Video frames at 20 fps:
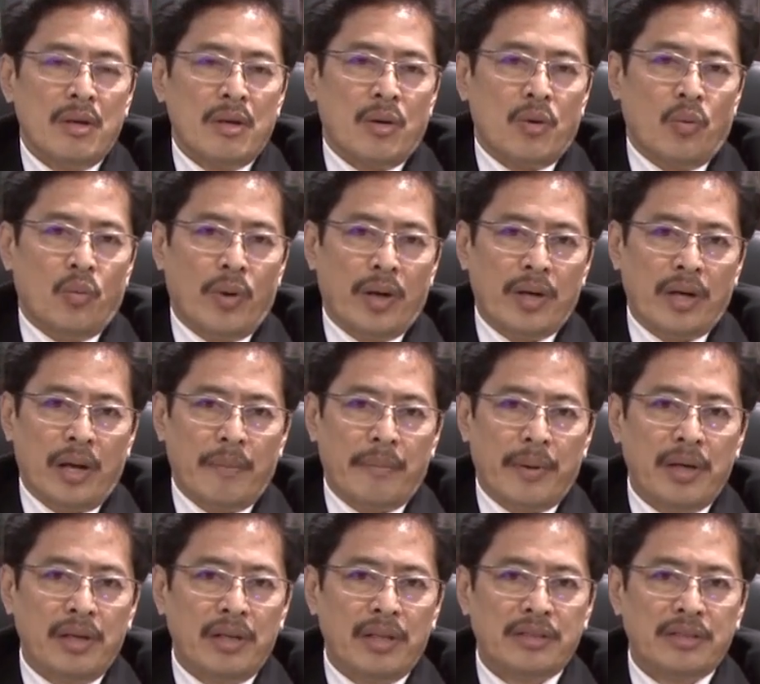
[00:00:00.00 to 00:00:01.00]
One
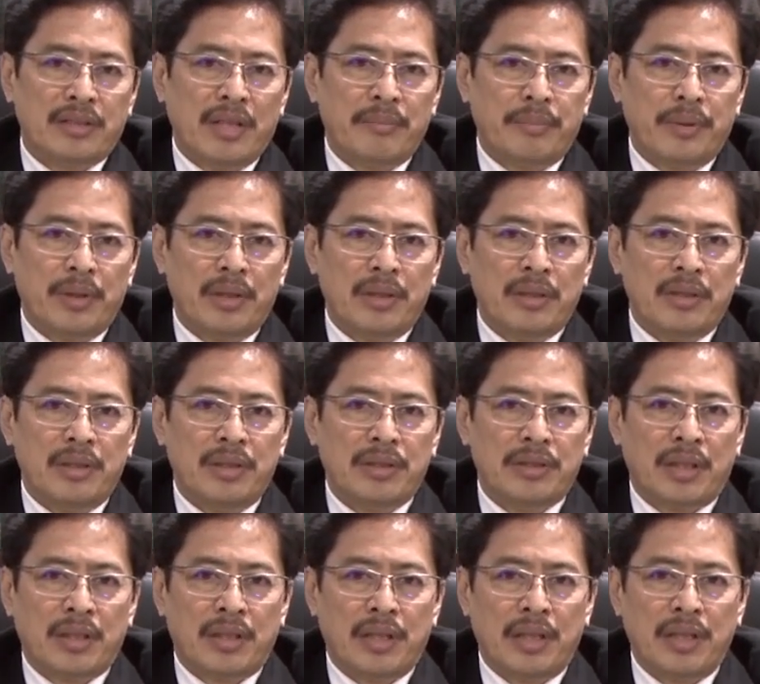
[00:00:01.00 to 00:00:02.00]
apparent example is
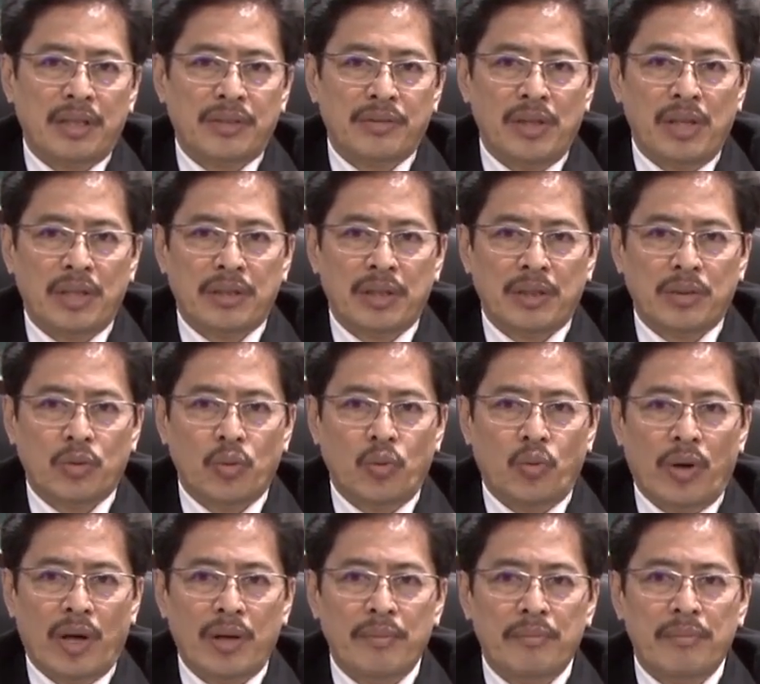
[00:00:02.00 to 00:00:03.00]
a case related to
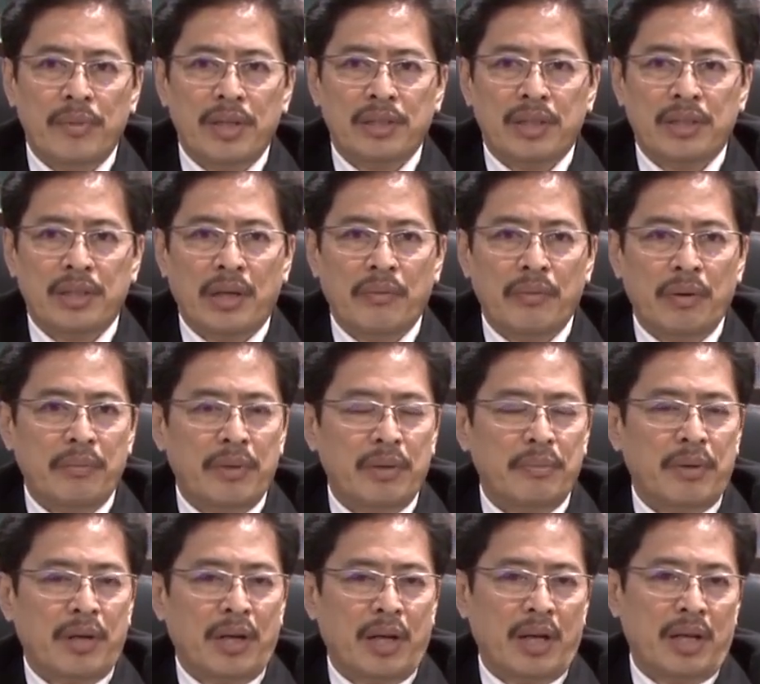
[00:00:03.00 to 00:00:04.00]
one major development
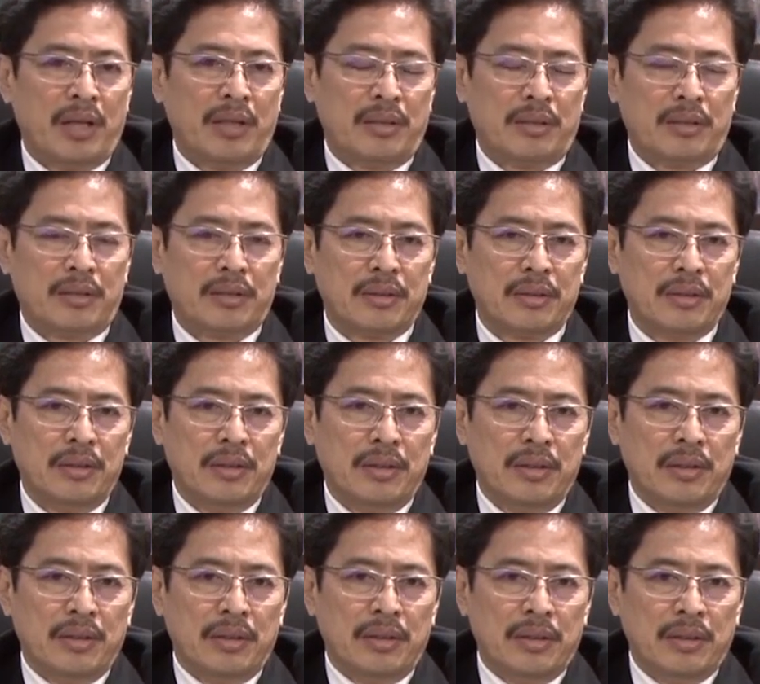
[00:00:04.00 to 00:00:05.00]
Berhad.
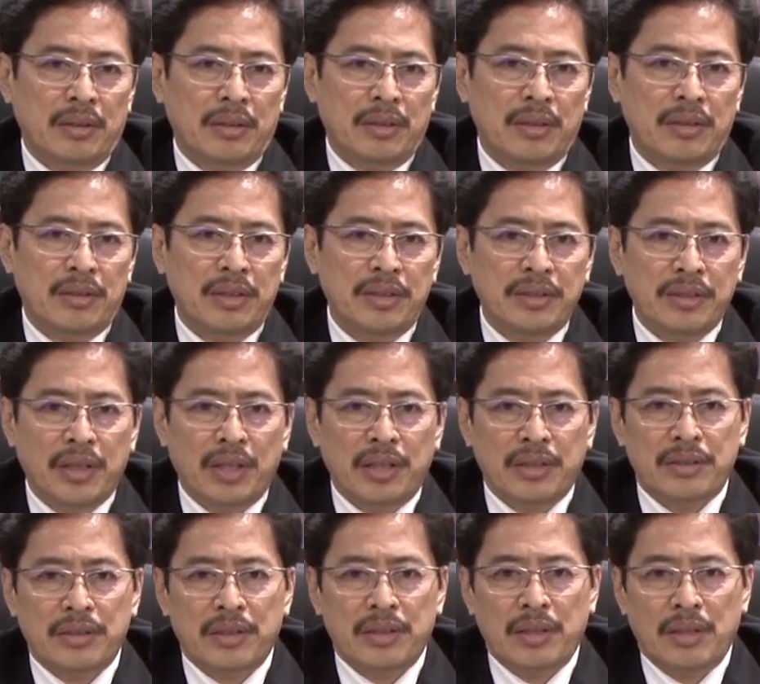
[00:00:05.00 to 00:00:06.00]
In this
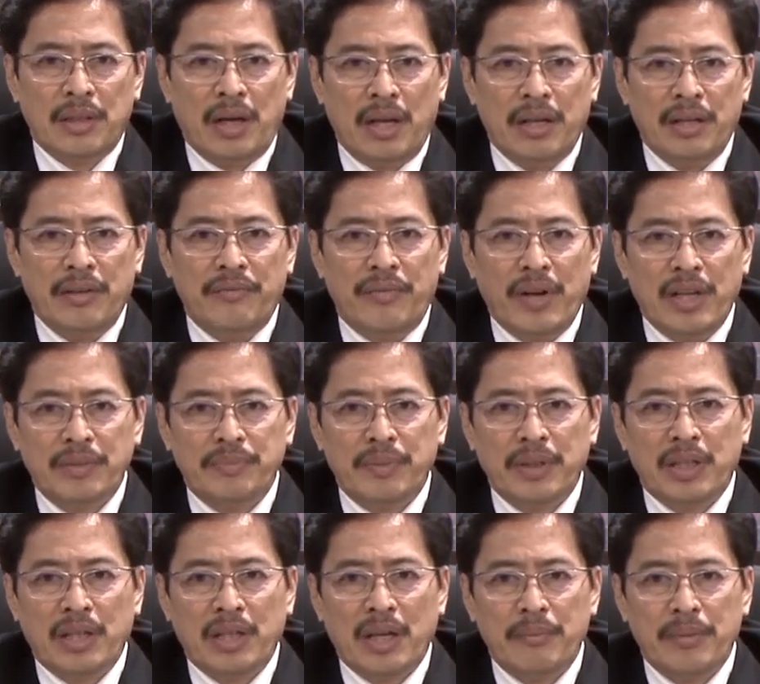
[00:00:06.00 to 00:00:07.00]
case, an
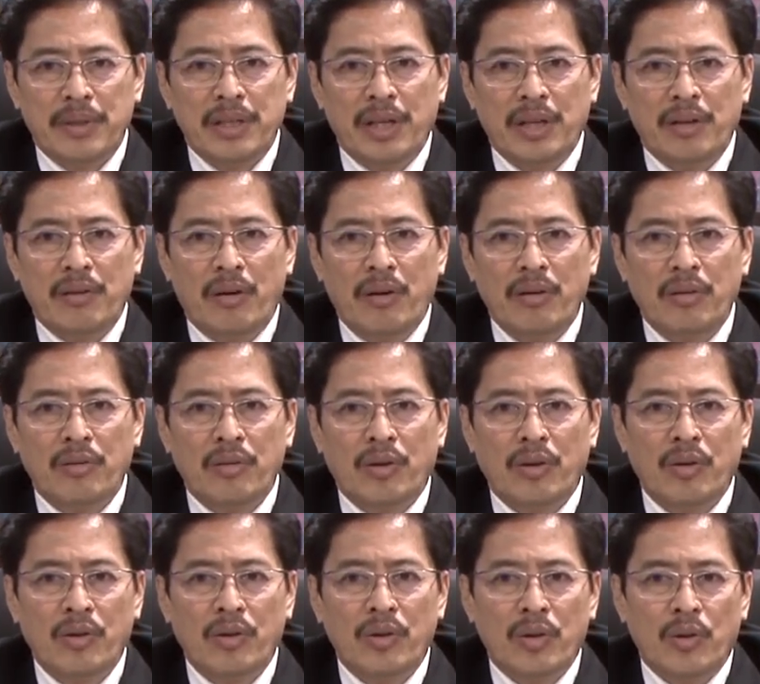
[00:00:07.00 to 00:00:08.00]
investment company in Hong
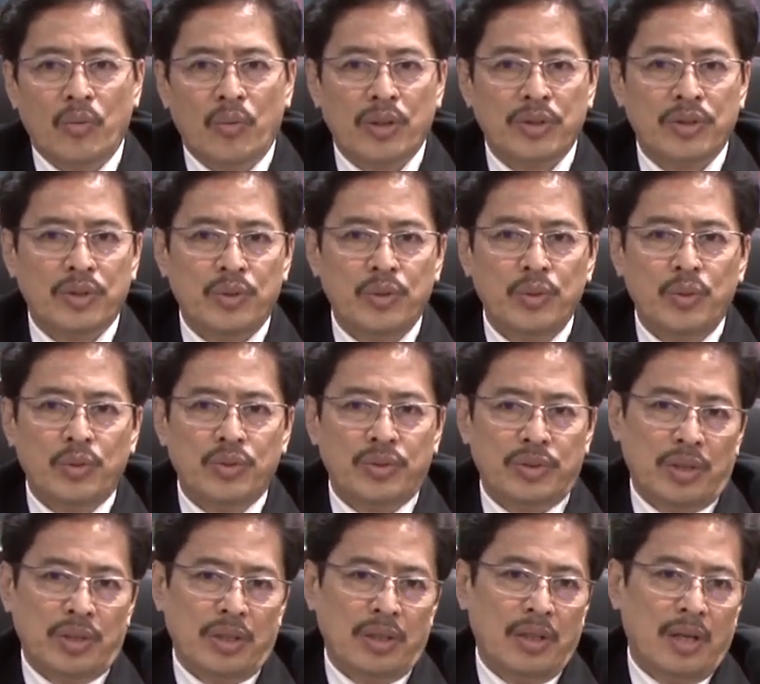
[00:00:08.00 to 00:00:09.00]
Kong was
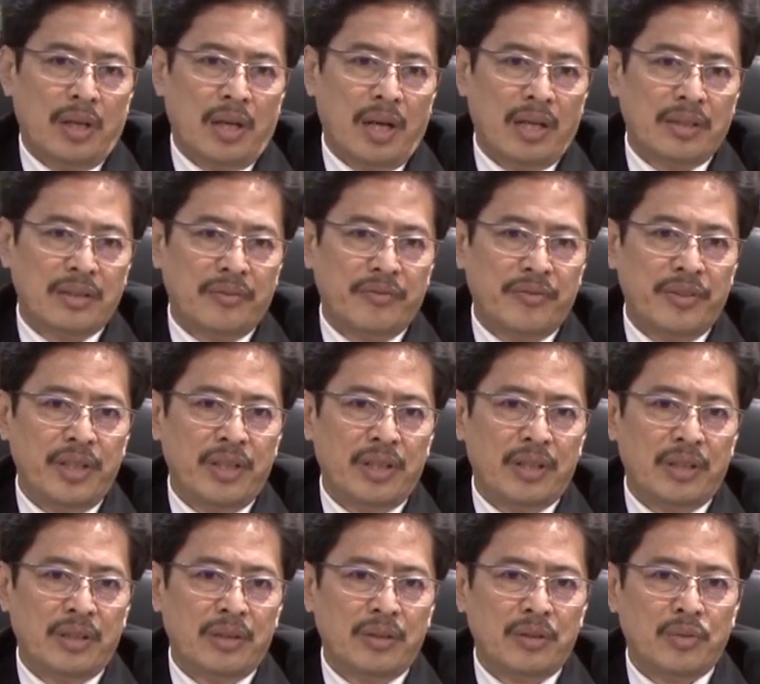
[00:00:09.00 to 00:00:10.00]
used as a
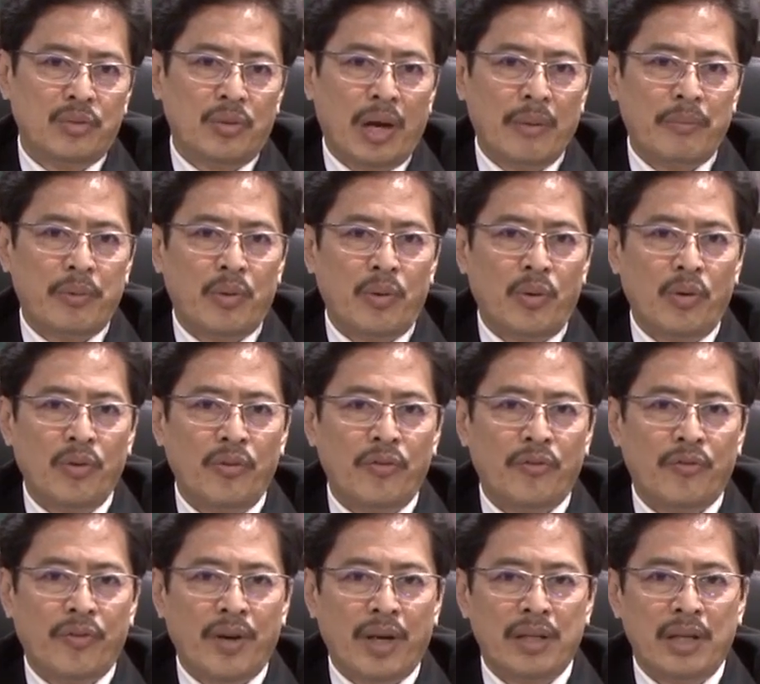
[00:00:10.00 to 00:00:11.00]
vehicle to uphold
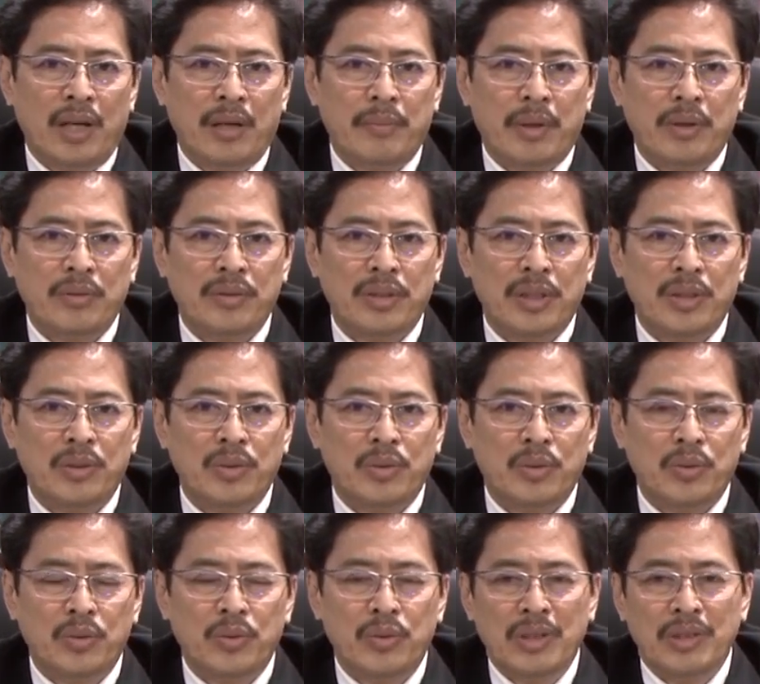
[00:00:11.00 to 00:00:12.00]
fund amounting
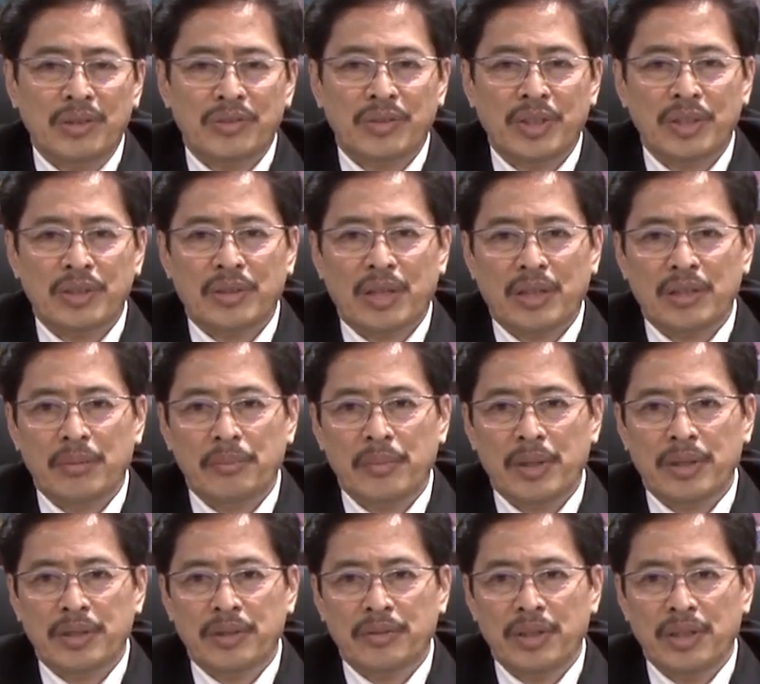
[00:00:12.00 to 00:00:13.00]
to 600
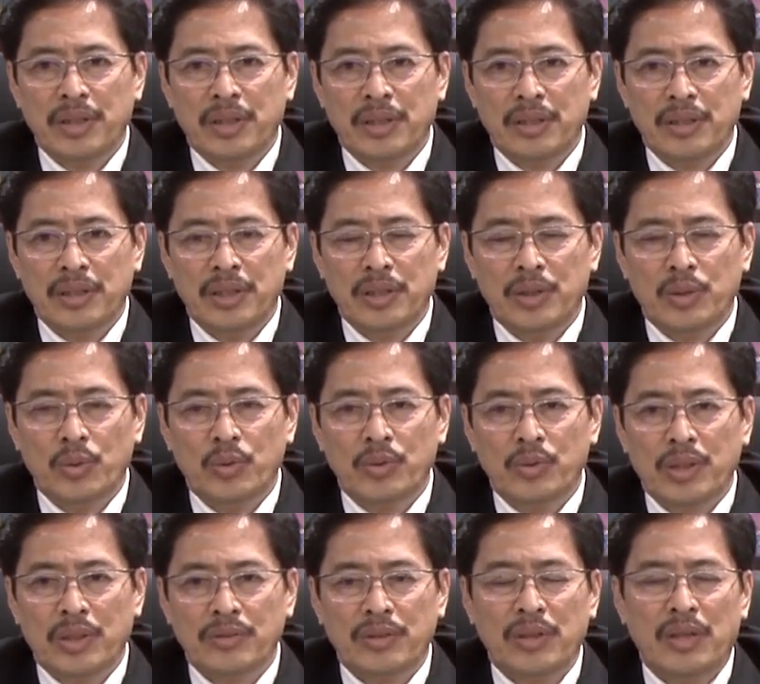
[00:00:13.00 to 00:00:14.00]
million ringgit in
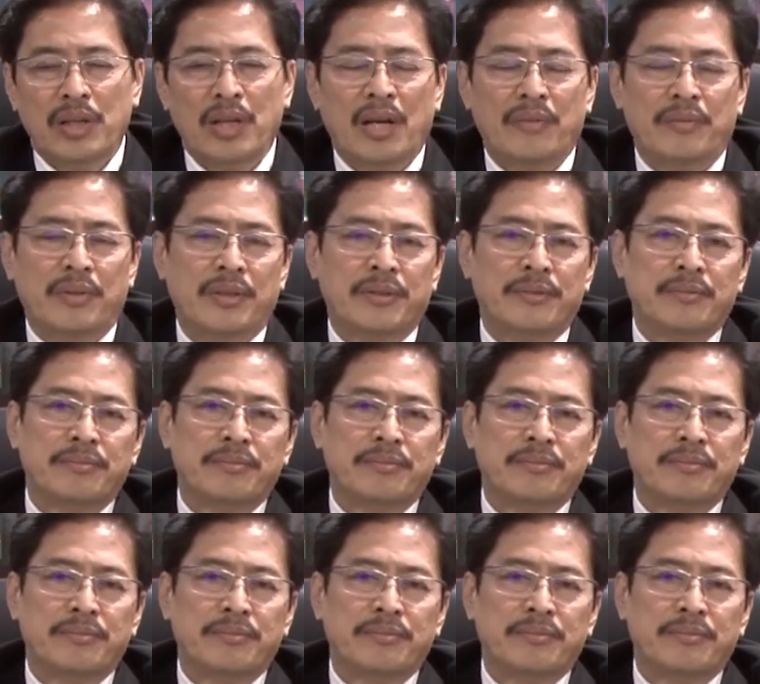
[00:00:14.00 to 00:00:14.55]
2011.